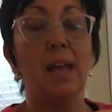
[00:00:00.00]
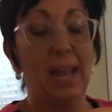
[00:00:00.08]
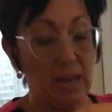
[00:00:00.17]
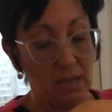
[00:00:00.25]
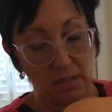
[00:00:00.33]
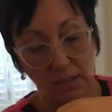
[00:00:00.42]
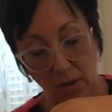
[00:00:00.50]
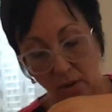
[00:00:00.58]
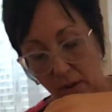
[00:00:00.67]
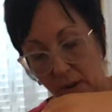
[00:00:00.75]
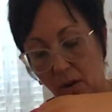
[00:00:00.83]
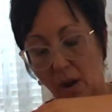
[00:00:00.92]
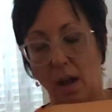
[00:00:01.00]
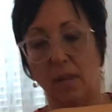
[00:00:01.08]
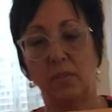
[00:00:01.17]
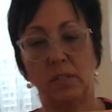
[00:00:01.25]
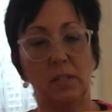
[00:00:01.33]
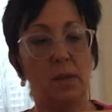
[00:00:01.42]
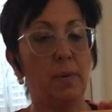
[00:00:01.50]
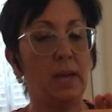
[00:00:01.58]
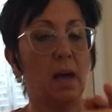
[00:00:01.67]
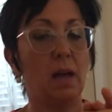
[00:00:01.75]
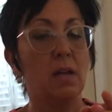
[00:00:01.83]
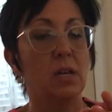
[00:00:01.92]
anterior on the
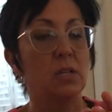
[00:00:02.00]
tibia.